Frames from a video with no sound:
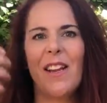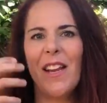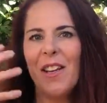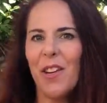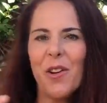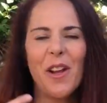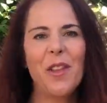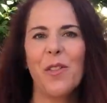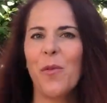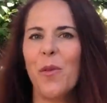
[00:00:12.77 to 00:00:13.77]

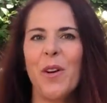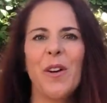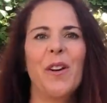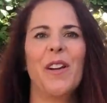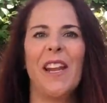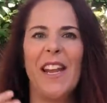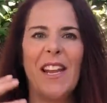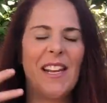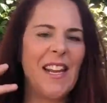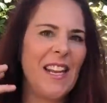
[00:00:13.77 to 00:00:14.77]
in the Word
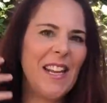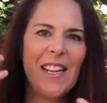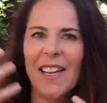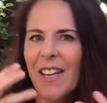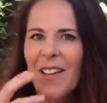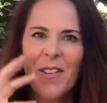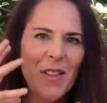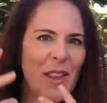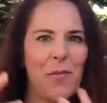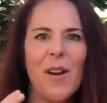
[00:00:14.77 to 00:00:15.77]
and in
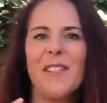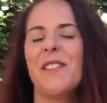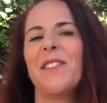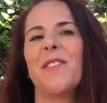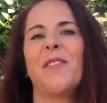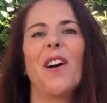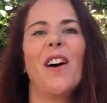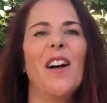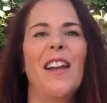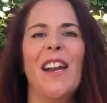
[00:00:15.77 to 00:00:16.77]
the presence of
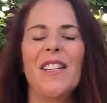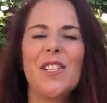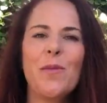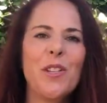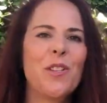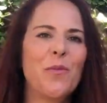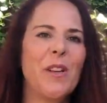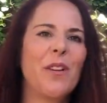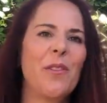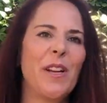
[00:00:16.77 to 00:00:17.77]
God. And I just wanted to
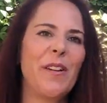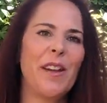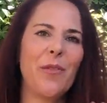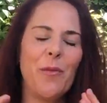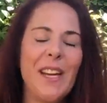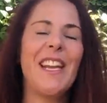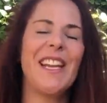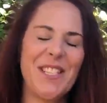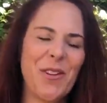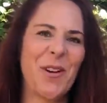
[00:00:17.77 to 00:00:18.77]

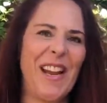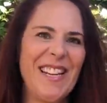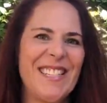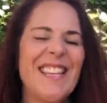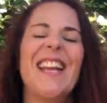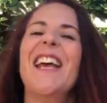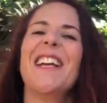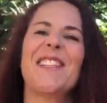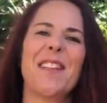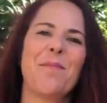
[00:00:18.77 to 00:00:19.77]
reiterate
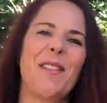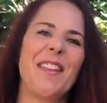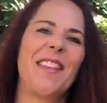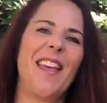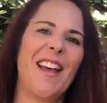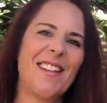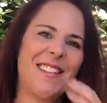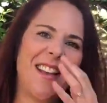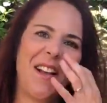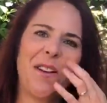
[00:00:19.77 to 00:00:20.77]
something that
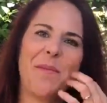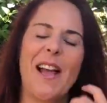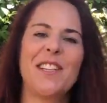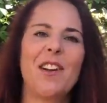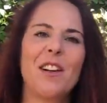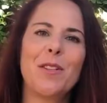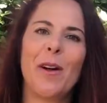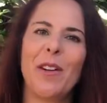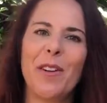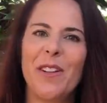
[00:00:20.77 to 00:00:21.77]
I had talked
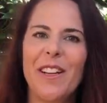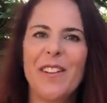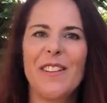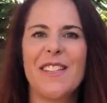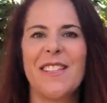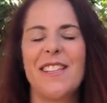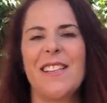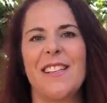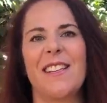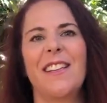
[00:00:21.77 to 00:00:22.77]
about earlier in this
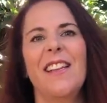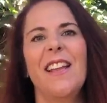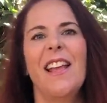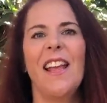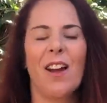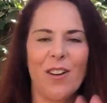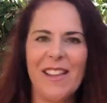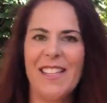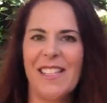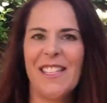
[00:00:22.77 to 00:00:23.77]
season, or
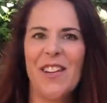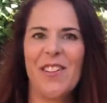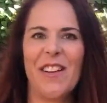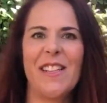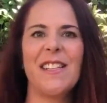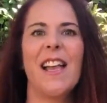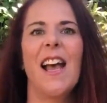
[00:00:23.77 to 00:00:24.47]
in this series,